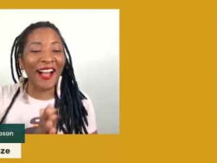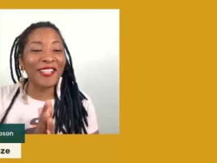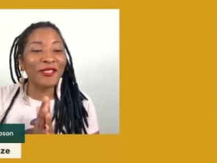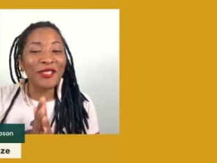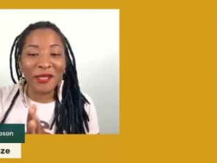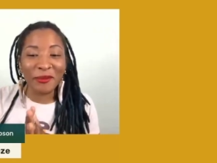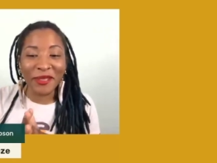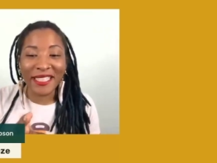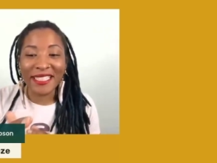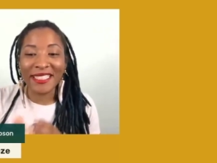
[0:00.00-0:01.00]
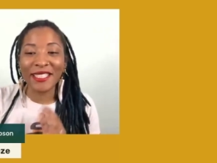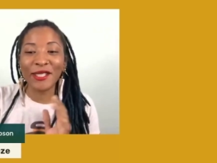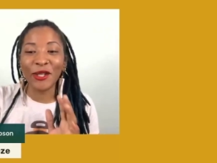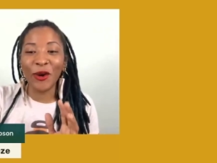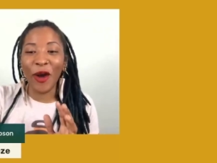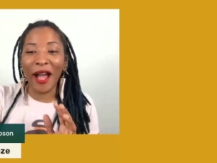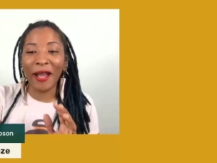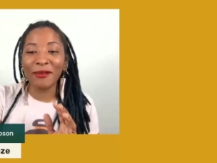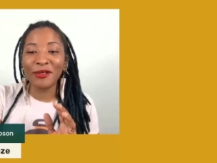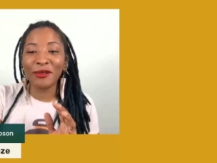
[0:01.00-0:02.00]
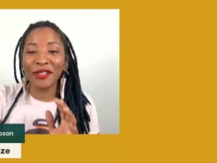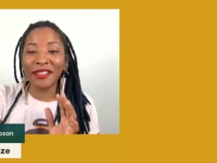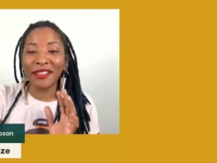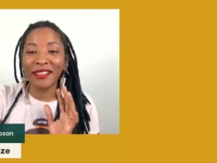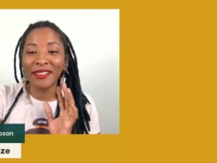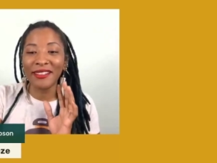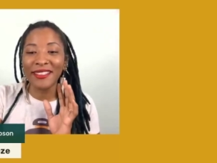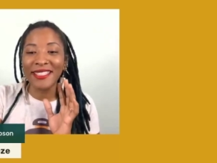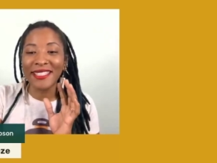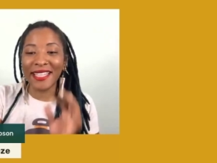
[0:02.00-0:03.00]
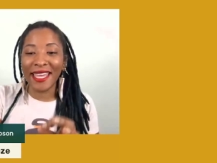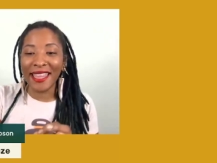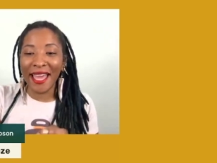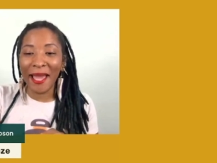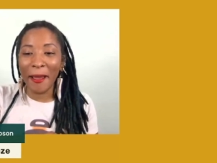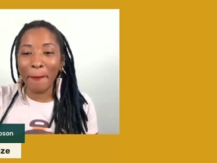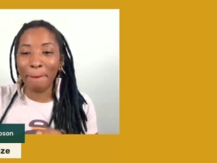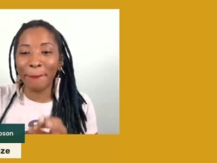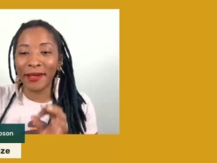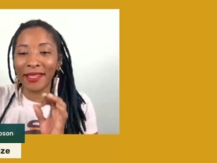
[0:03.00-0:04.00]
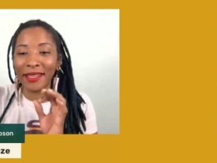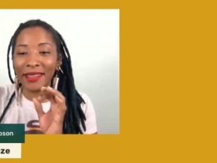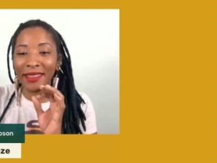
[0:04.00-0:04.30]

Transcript: I use Seabreeze, and so I was going to say that, but